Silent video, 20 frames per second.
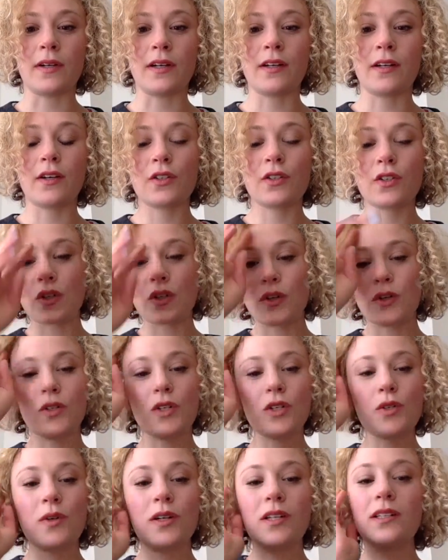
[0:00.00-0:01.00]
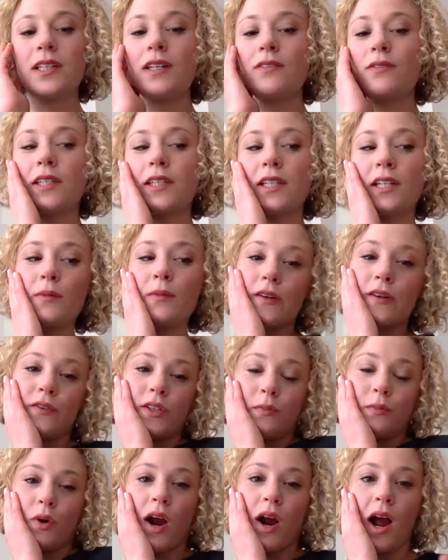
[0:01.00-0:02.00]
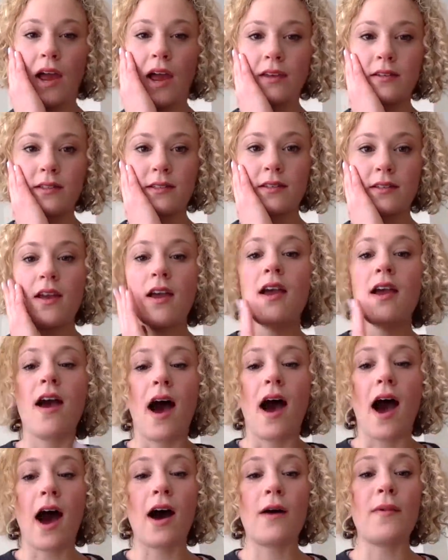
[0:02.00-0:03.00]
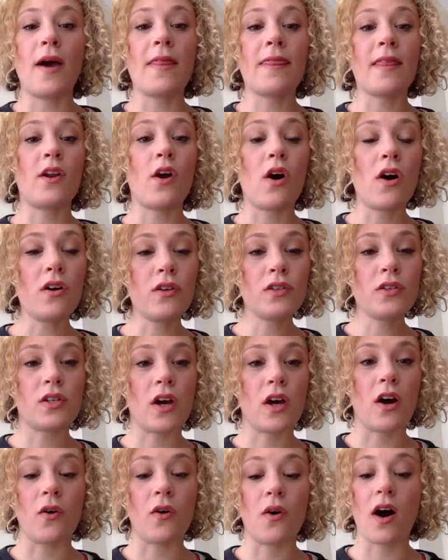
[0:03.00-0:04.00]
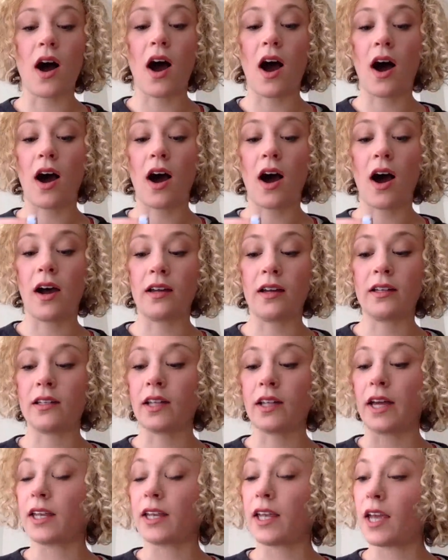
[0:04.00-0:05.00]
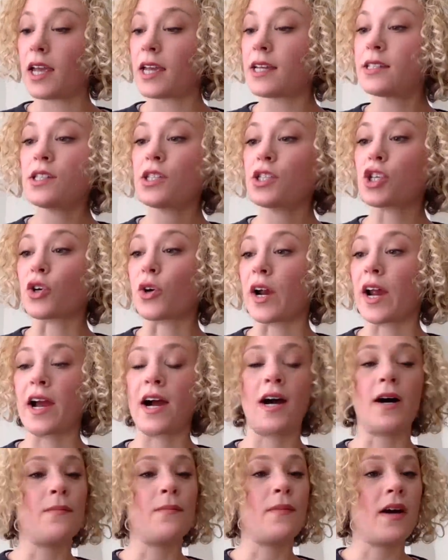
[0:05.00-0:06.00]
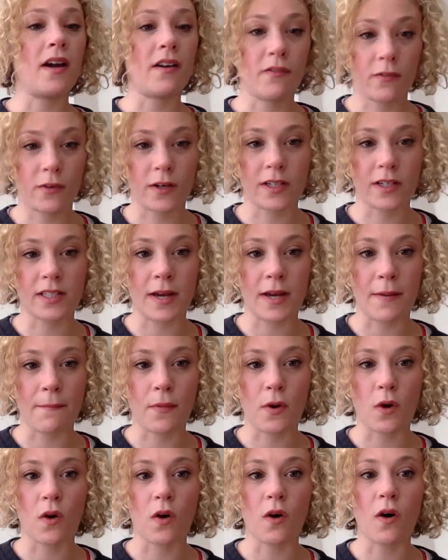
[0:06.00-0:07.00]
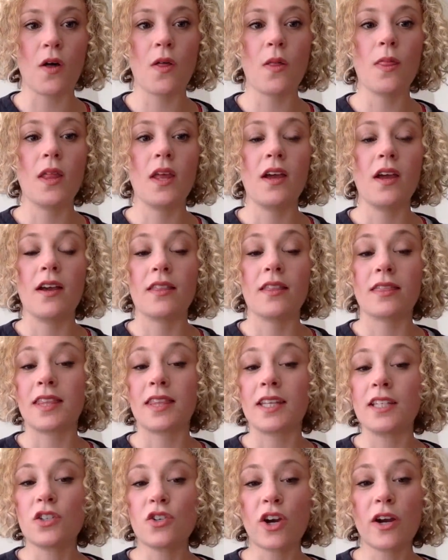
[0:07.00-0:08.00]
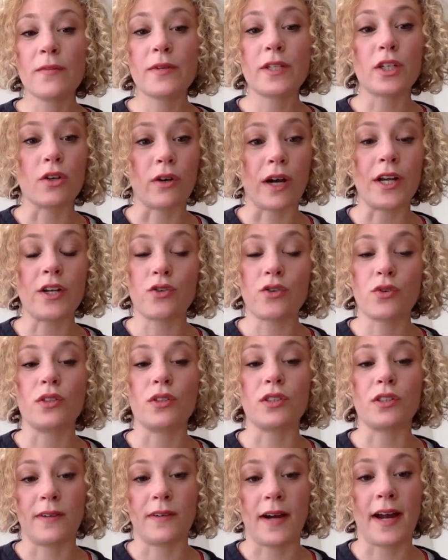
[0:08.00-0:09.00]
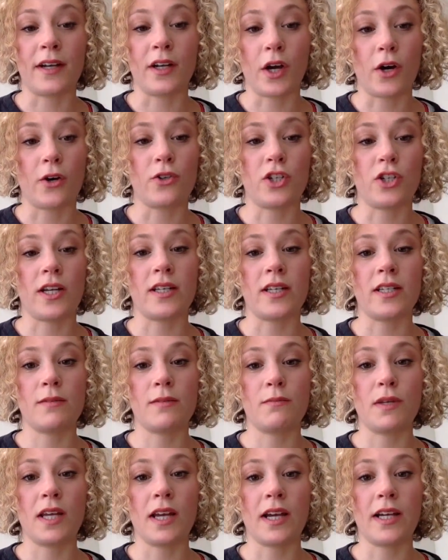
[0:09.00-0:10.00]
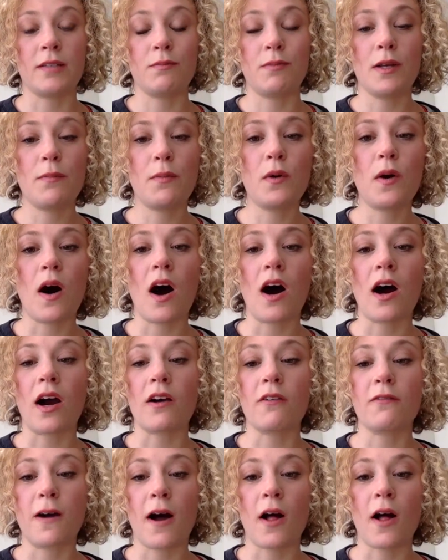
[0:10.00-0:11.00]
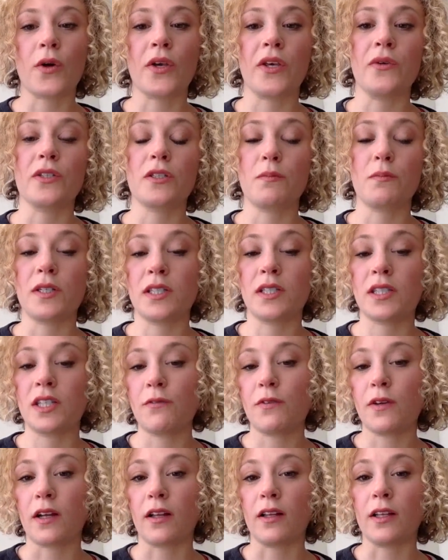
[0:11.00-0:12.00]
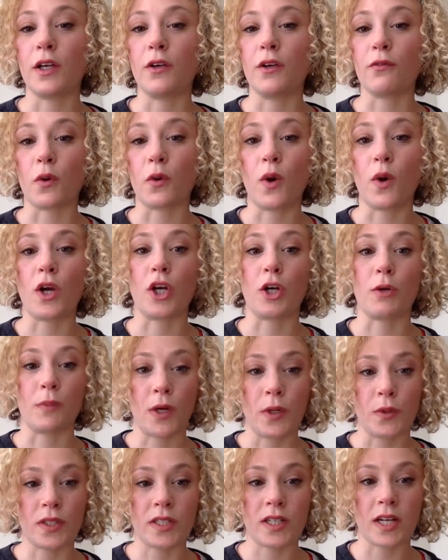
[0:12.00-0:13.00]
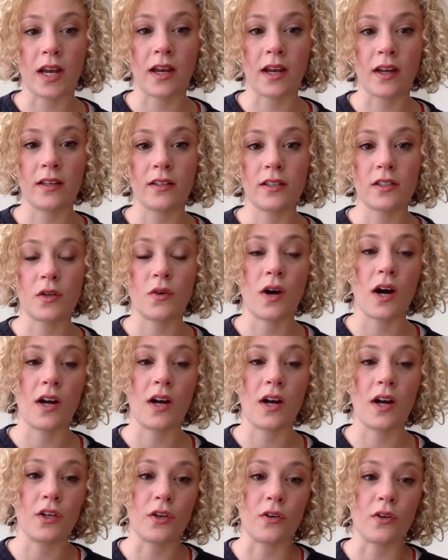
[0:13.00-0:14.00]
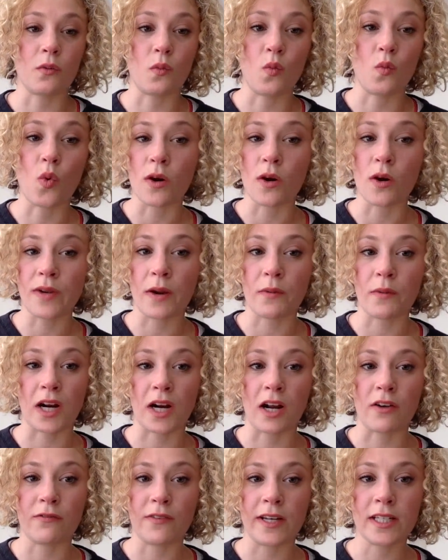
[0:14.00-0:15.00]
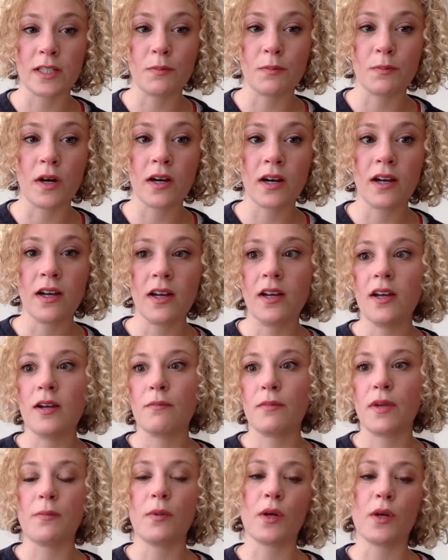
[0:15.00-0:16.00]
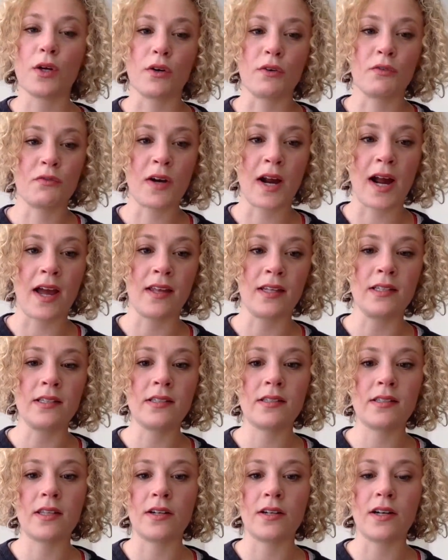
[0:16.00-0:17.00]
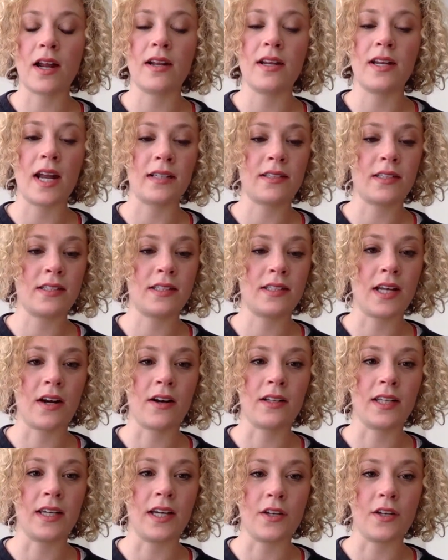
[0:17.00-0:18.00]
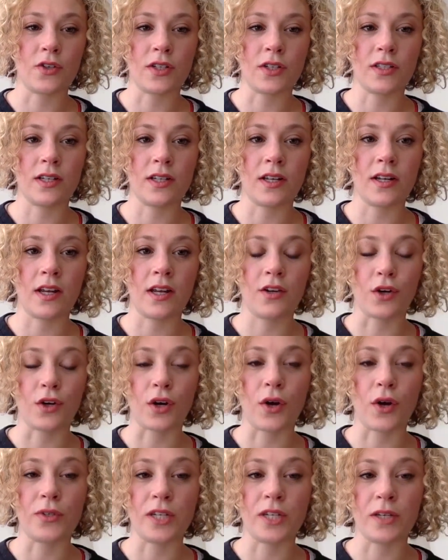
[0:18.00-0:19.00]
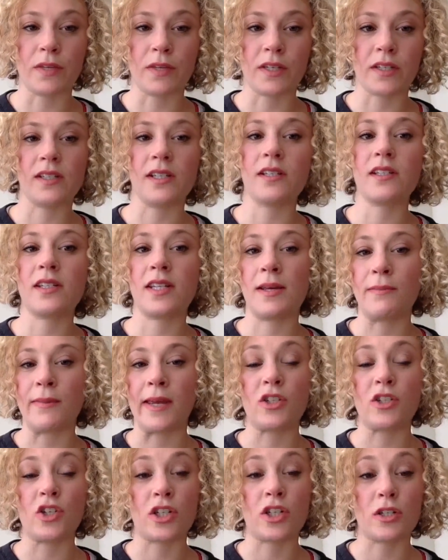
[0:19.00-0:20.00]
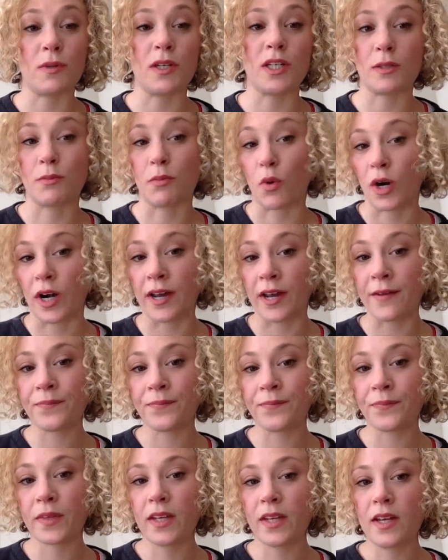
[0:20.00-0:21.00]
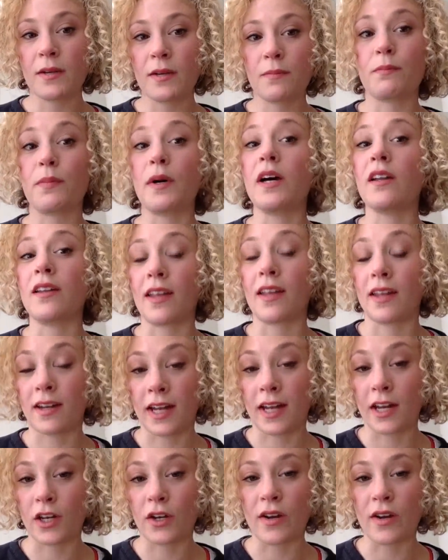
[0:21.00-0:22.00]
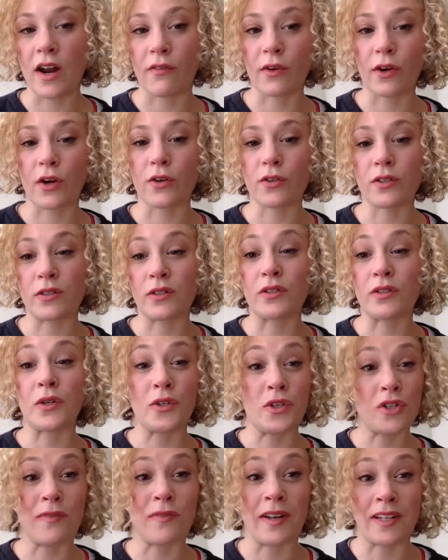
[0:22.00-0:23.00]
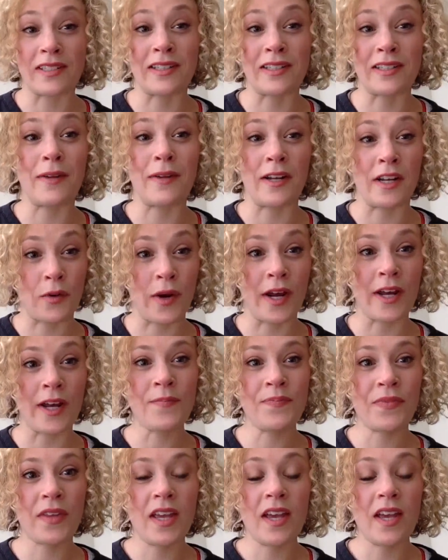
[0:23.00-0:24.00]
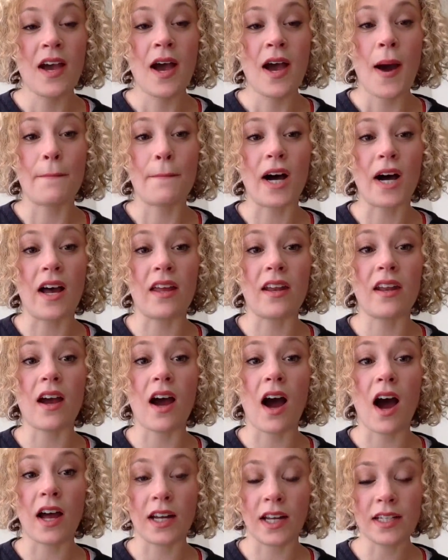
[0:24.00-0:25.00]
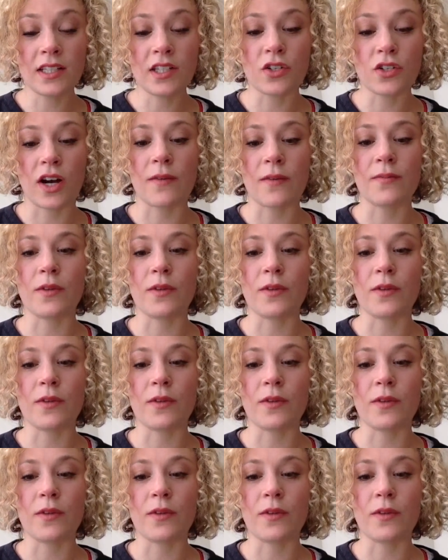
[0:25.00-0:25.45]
So you just want to leave a little bit of surprise. And then also on like Instagram, for example, Instagram is a great tool to find coaches because people are following you specifically for what you're posting. So on your warm network on Facebook, people are your friends. They're not necessarily interested in your coaching business. They may just be supporting. But then again, you never know, so you should mess them anyway. But on Instagram,